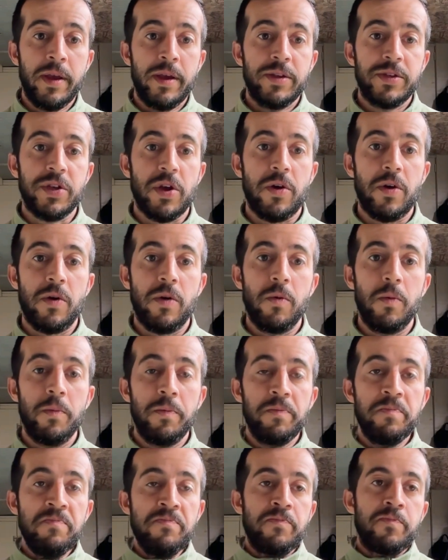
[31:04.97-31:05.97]
So
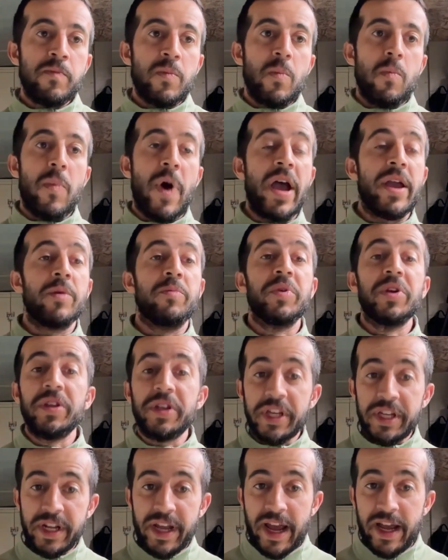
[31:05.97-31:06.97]
my
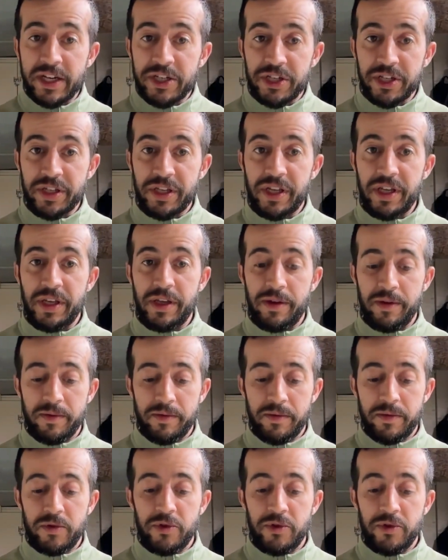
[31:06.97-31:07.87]
ability to actually